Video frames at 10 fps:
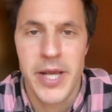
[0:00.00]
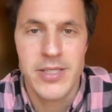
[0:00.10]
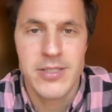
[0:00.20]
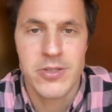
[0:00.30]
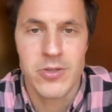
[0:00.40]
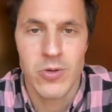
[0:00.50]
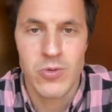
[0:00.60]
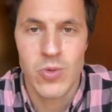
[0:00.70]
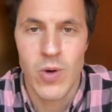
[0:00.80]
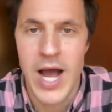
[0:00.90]
space,
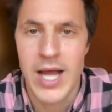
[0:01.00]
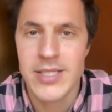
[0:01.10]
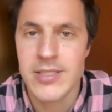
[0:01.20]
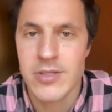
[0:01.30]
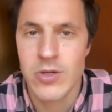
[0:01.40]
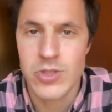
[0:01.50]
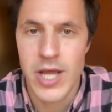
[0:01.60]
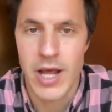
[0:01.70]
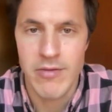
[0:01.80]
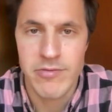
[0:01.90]
to ask
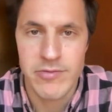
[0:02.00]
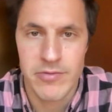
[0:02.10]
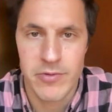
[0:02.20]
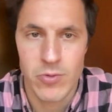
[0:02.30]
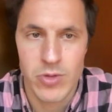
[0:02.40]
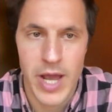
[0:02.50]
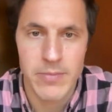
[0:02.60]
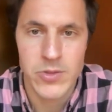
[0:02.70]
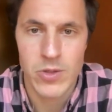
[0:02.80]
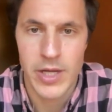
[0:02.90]
yourself a few
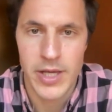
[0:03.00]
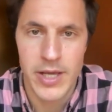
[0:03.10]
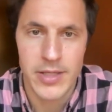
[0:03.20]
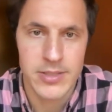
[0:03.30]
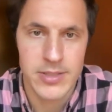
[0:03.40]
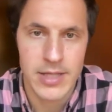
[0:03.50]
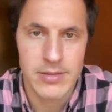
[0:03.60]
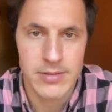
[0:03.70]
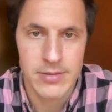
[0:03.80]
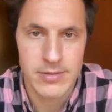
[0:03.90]
times to like, hey, is
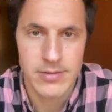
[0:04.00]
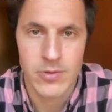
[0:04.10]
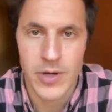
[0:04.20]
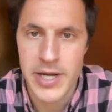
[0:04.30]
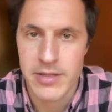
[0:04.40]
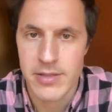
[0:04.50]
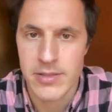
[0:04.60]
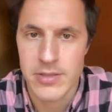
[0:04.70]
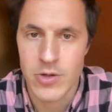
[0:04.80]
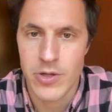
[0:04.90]
that great?
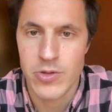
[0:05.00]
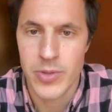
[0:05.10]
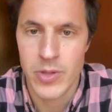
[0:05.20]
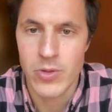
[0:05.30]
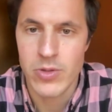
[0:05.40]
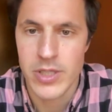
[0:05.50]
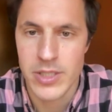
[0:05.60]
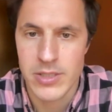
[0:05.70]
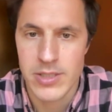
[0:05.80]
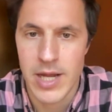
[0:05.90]
Is going to be good?
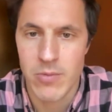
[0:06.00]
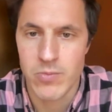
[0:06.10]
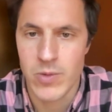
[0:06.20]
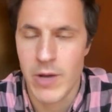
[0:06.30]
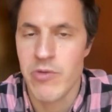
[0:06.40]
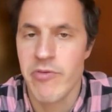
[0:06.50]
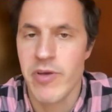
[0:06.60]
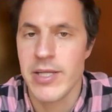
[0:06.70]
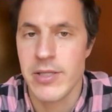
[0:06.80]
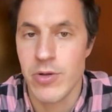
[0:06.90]
This how you
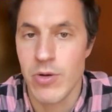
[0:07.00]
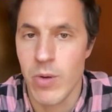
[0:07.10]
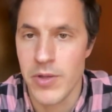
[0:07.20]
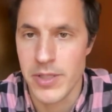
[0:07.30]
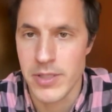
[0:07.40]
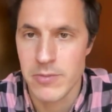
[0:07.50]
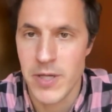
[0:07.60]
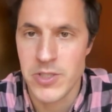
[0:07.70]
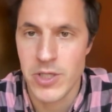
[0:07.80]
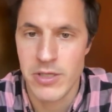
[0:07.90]
feel it in your body,
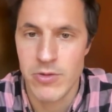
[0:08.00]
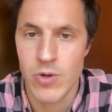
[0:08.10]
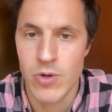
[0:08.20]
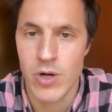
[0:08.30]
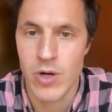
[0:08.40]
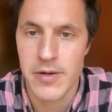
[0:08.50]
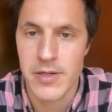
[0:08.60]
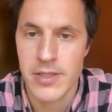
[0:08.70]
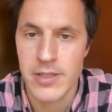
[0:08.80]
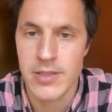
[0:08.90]
especially you are a
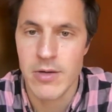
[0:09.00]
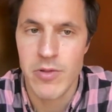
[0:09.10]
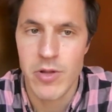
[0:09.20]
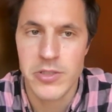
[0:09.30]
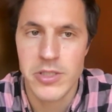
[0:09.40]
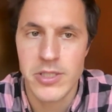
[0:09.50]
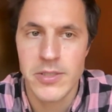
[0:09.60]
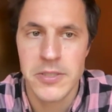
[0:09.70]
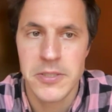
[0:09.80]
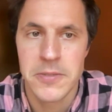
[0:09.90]
sacral
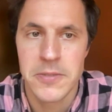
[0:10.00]
authority.